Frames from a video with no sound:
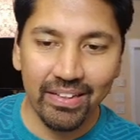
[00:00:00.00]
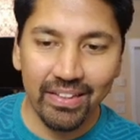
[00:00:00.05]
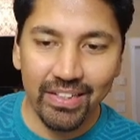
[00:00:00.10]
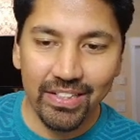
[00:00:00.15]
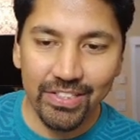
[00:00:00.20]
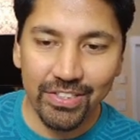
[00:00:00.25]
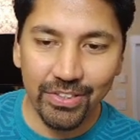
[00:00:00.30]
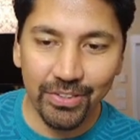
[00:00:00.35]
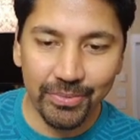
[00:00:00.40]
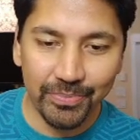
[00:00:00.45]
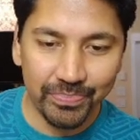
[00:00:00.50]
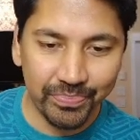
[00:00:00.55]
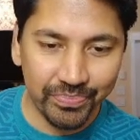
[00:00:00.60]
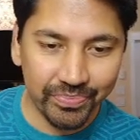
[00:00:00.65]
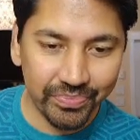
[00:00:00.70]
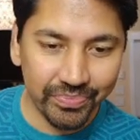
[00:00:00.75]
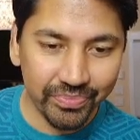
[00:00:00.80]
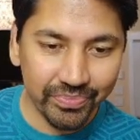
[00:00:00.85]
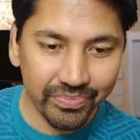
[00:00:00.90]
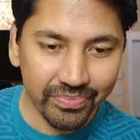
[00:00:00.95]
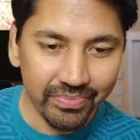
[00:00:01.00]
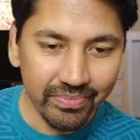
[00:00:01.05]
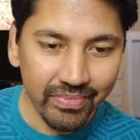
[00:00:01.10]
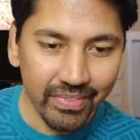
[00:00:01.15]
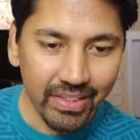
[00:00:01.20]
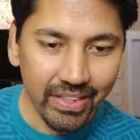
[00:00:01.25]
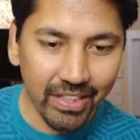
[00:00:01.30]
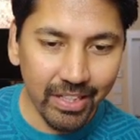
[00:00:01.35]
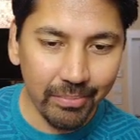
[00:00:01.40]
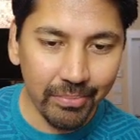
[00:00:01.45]
So
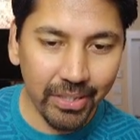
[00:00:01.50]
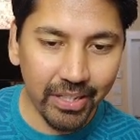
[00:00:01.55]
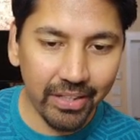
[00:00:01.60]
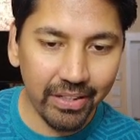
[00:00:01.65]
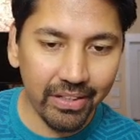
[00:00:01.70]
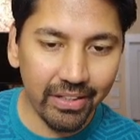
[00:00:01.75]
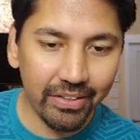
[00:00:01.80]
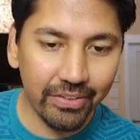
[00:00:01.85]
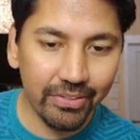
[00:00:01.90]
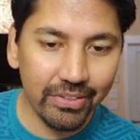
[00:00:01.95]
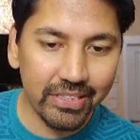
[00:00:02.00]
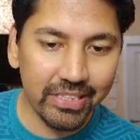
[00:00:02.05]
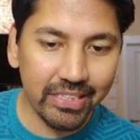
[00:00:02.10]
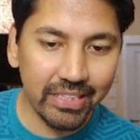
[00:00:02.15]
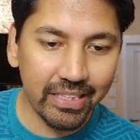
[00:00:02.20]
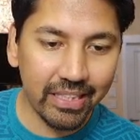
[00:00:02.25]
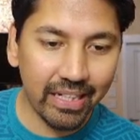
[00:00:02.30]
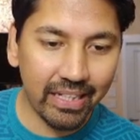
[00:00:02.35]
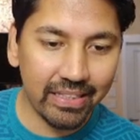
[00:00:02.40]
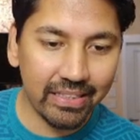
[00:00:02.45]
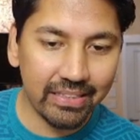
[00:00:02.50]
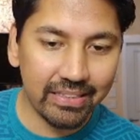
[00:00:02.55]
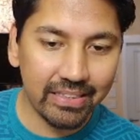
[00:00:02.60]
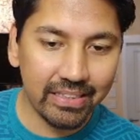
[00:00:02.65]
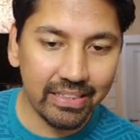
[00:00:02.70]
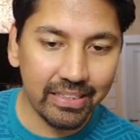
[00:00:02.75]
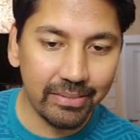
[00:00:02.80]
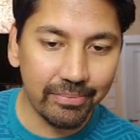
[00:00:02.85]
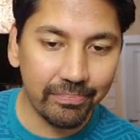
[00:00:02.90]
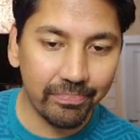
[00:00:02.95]
coming here, you'll see that
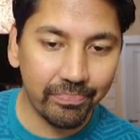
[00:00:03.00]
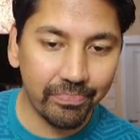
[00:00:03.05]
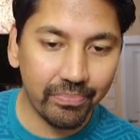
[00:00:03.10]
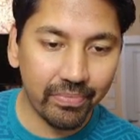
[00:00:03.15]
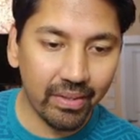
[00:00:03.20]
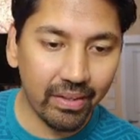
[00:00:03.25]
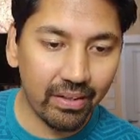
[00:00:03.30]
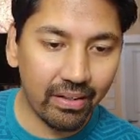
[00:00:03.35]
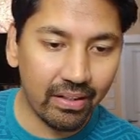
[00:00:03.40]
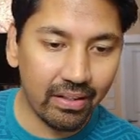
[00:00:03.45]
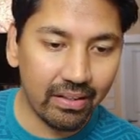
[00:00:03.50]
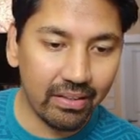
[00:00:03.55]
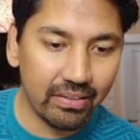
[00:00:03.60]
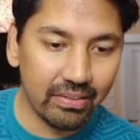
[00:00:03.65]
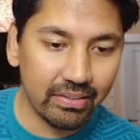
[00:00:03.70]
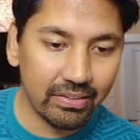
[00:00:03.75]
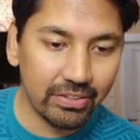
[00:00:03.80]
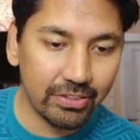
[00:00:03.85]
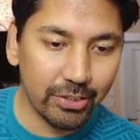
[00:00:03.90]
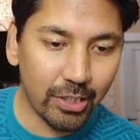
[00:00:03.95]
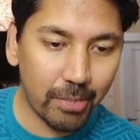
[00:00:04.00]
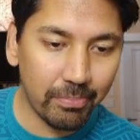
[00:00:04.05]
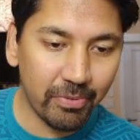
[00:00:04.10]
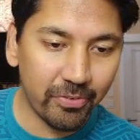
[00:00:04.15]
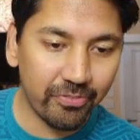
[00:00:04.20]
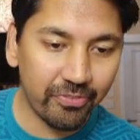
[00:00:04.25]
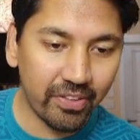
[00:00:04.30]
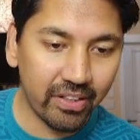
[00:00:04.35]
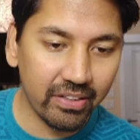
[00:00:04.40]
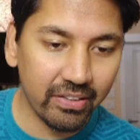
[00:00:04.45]
our top
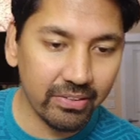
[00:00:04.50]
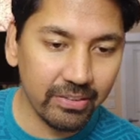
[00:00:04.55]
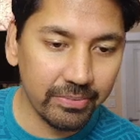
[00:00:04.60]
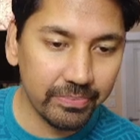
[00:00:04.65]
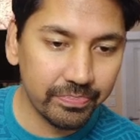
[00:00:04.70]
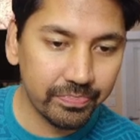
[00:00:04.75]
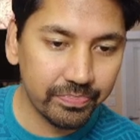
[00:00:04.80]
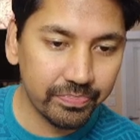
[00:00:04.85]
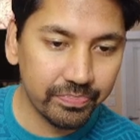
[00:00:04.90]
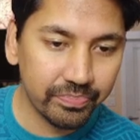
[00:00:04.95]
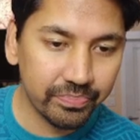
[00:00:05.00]
of funnel,